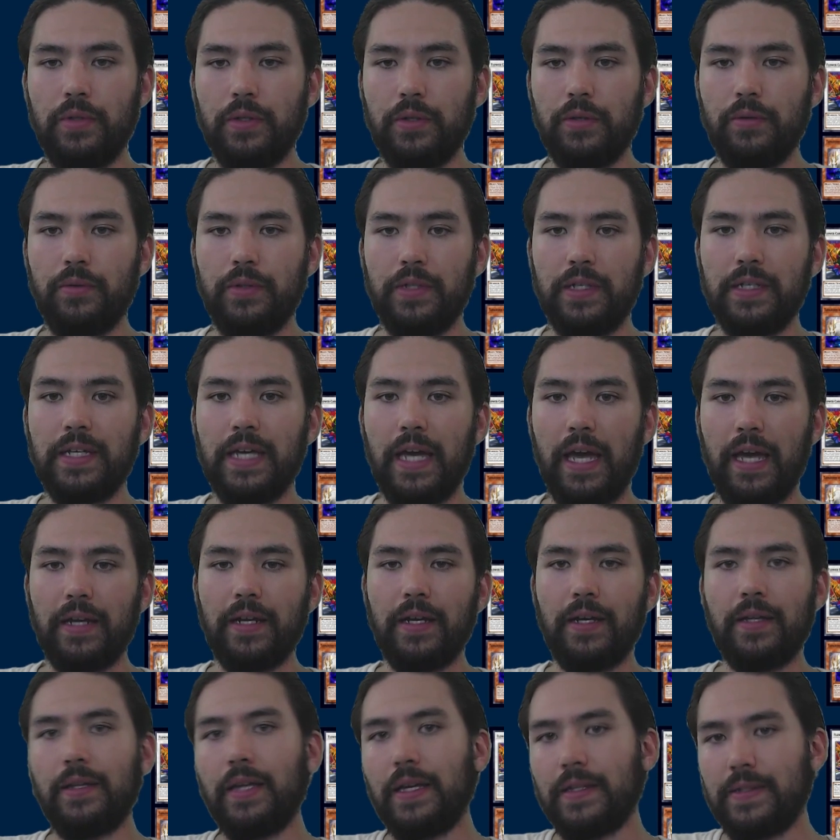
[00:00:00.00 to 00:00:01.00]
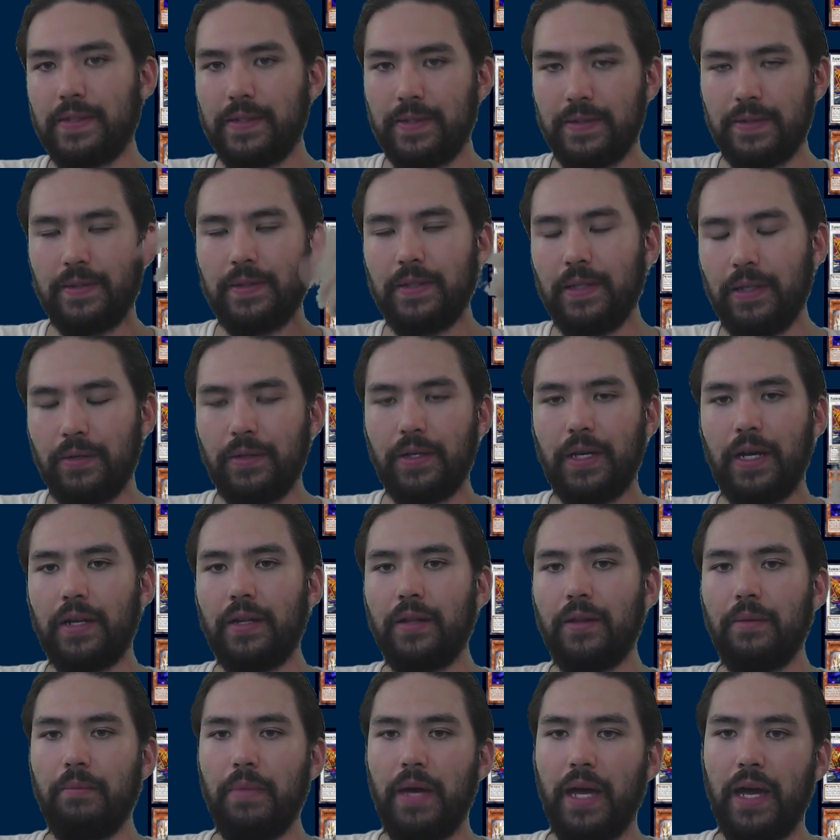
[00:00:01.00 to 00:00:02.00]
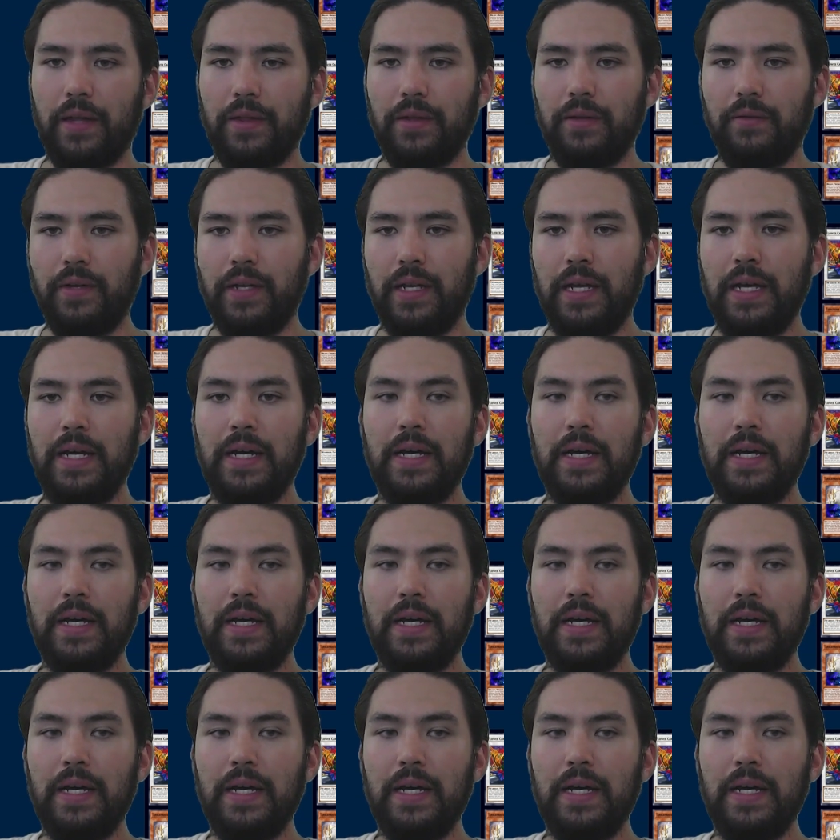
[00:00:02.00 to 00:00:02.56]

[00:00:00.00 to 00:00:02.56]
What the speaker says: negate it. That's, kind of the math of it.